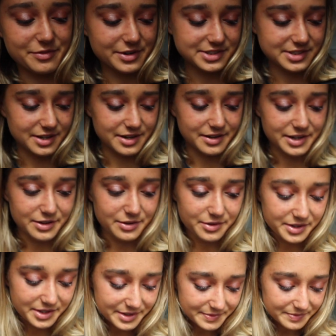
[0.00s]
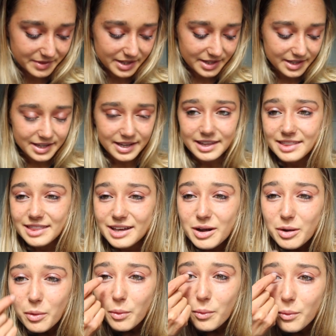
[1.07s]
Rosario in the
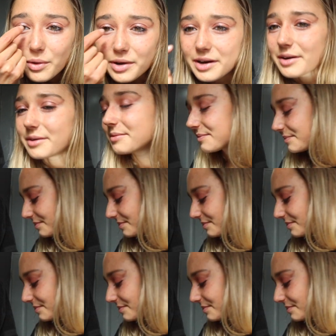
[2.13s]
corner